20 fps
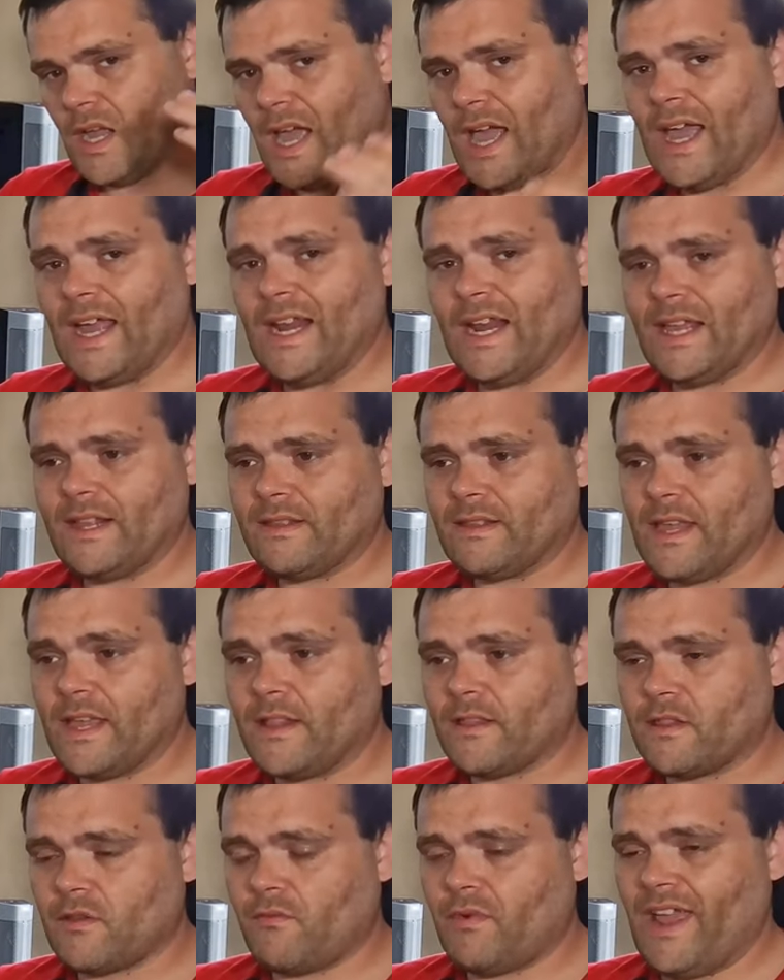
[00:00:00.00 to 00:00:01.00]
I liked
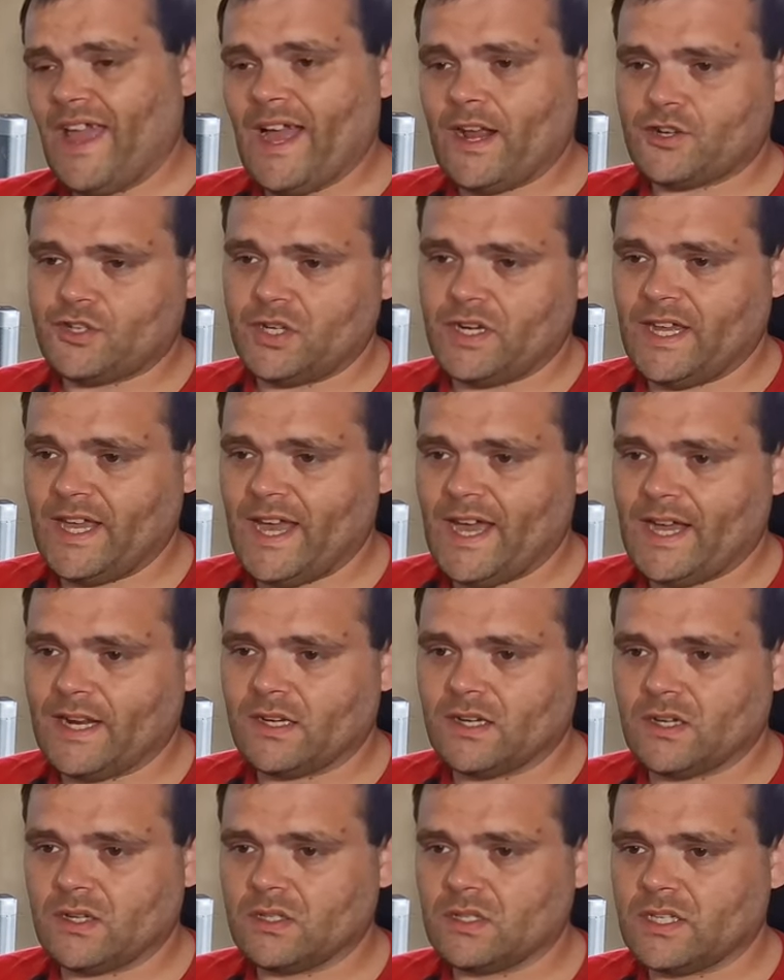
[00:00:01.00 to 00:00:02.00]
it. The reaction I
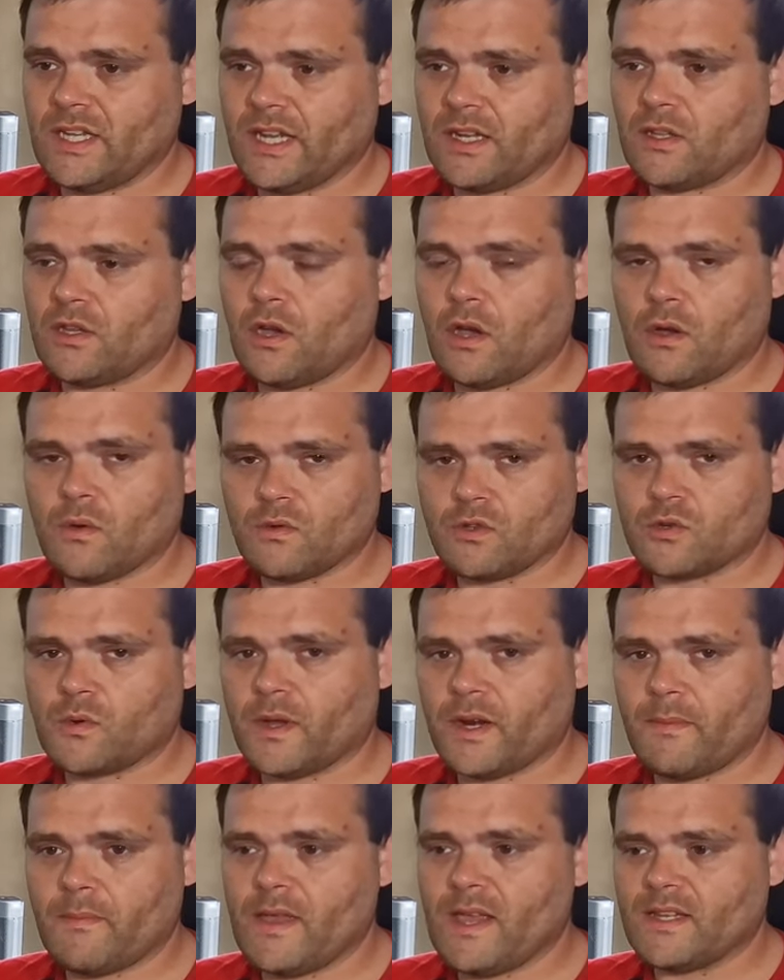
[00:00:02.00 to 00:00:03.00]
had on TikTok was
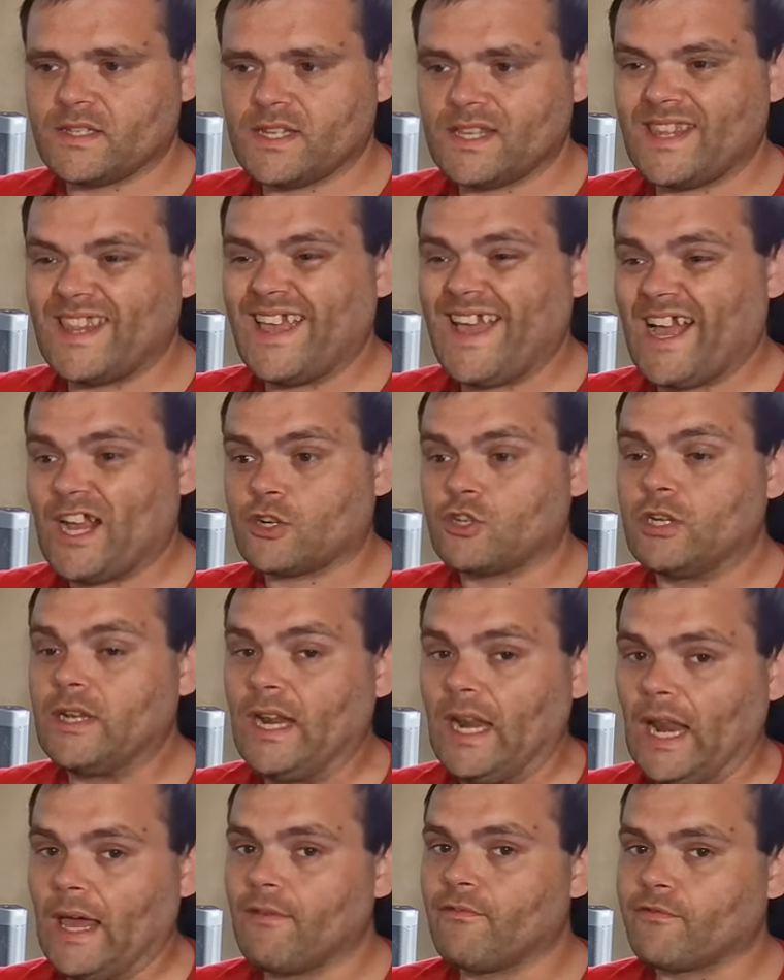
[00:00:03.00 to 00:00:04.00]
quite amazing. They
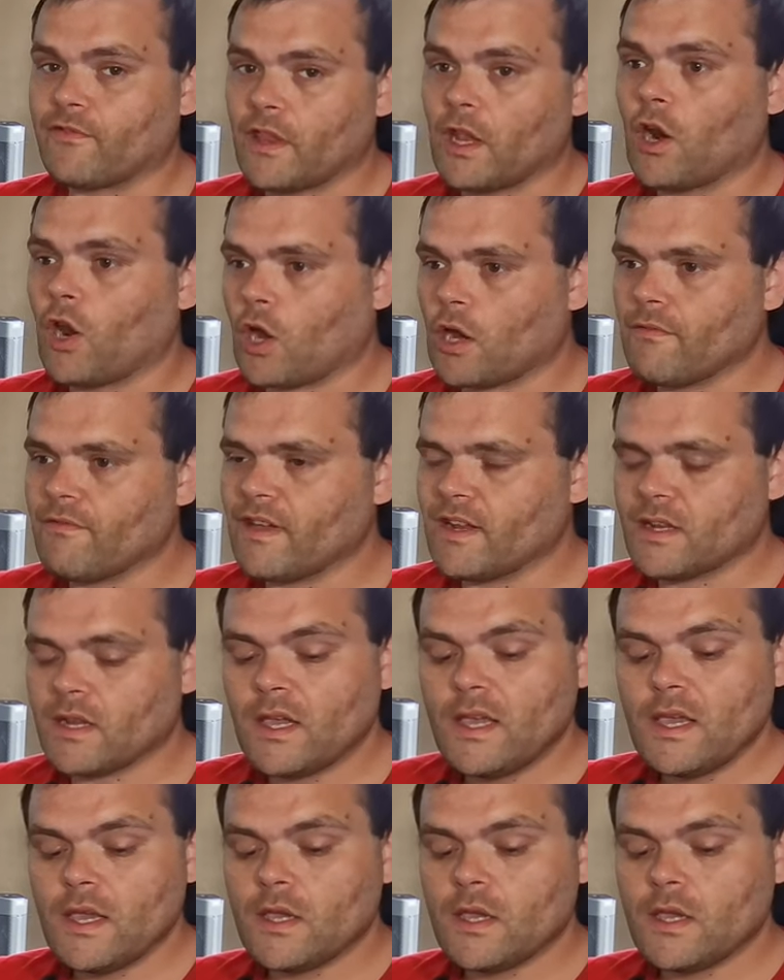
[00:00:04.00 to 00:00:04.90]
actually loved the look of it.